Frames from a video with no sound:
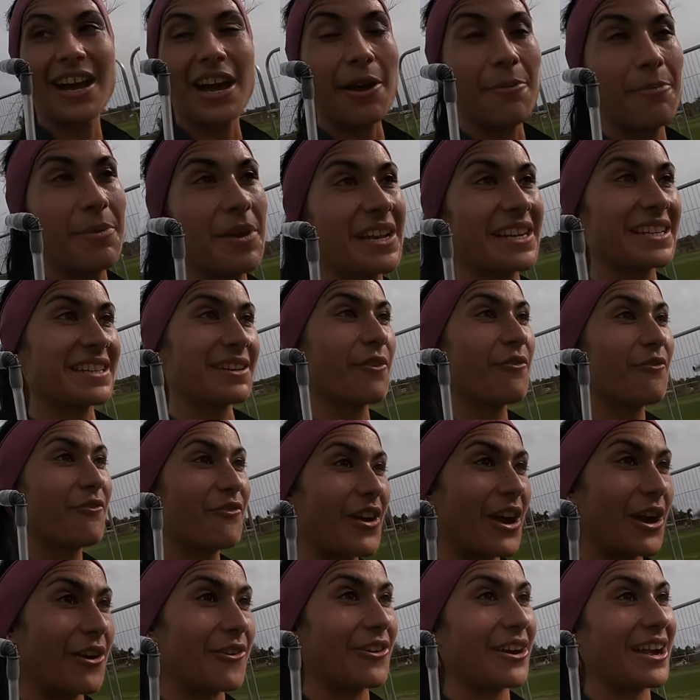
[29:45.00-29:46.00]
i picked a
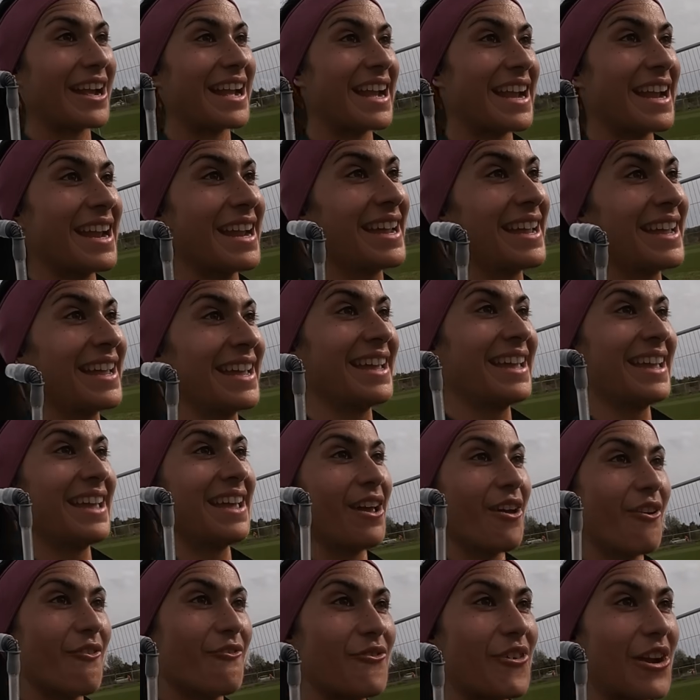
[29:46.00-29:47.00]
very
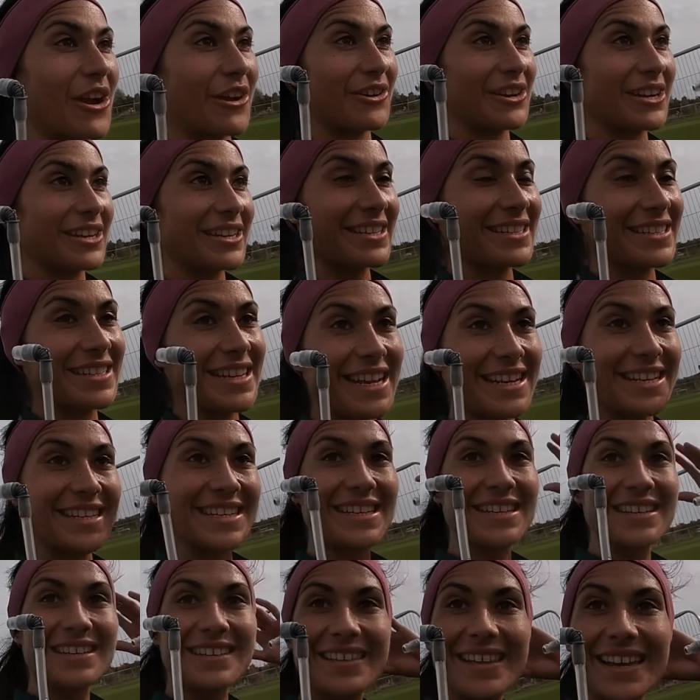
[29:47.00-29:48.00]
very good day
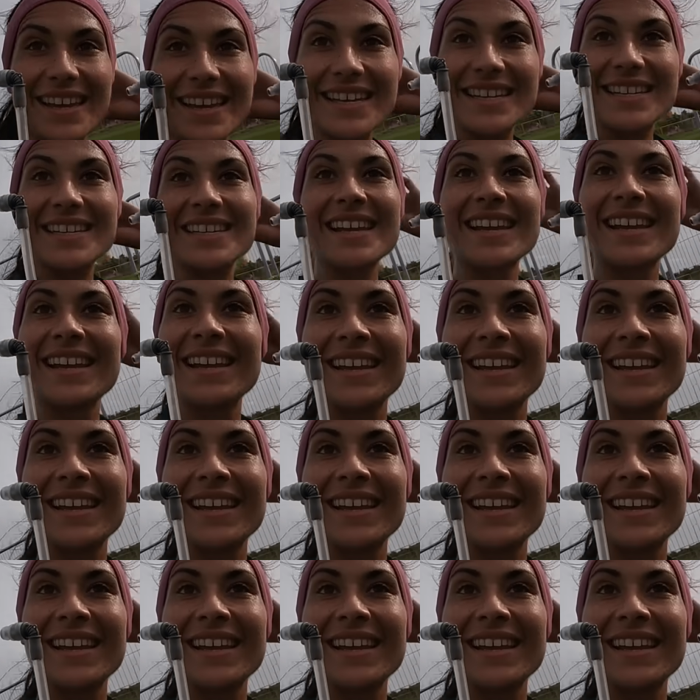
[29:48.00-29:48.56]
to do this